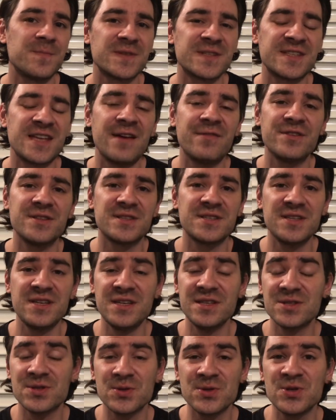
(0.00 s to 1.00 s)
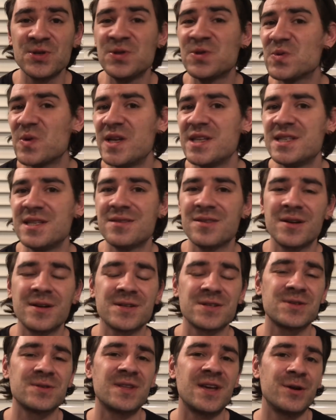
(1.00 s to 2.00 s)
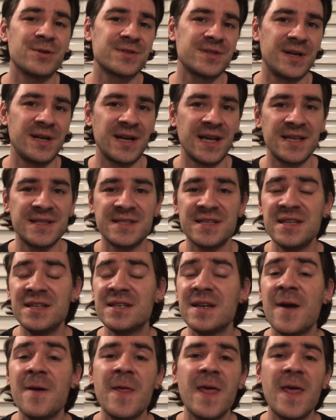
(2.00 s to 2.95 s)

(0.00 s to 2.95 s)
seventeenth to June twenty-third, two thousand nineteen.